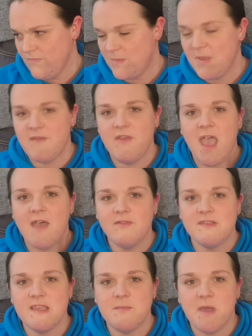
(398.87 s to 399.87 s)
But if you
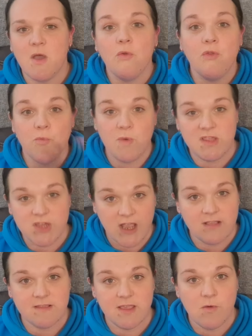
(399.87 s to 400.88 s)
haven't seen my other
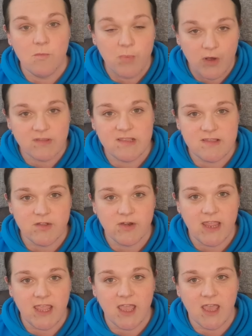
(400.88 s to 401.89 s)
Witchcasket unboxings on
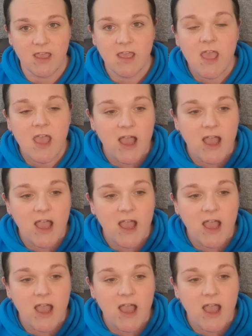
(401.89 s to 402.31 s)
here,